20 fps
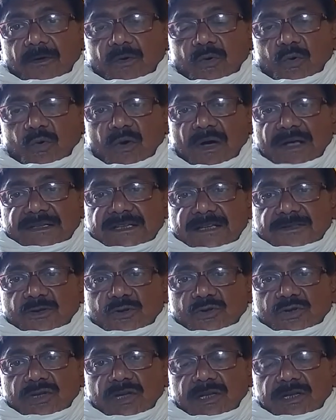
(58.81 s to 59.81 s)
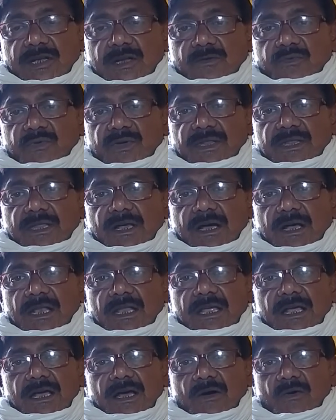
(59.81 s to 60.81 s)
who was associated with the
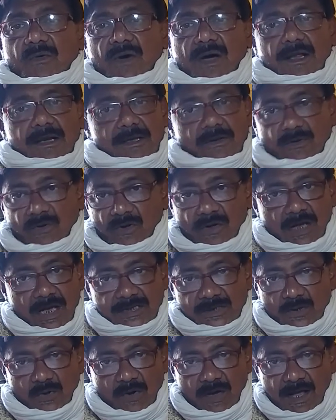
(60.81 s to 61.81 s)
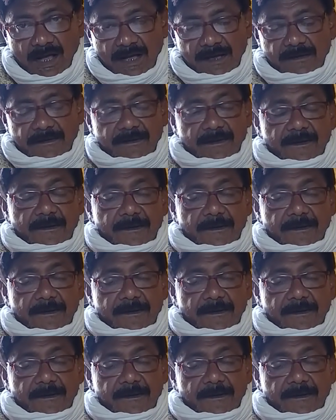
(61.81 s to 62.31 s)
Kalinga War? You know Ashoka.